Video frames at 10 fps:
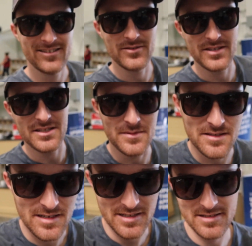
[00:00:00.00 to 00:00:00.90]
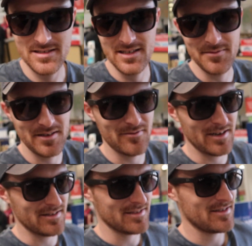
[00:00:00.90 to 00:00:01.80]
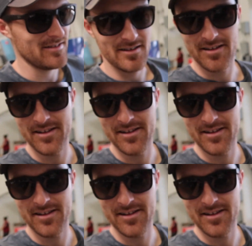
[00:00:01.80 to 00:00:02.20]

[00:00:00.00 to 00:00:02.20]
Don't judge me, you guys. I'm gonna ride this cart.